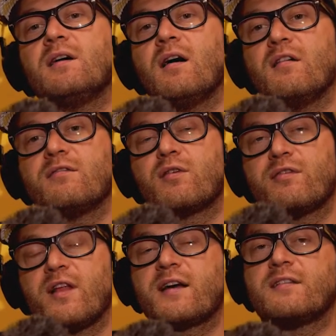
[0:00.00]
of
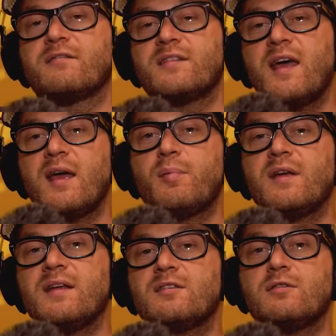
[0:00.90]
reflective tape
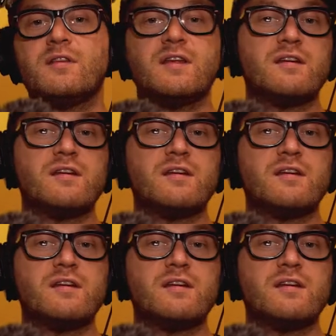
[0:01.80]
into the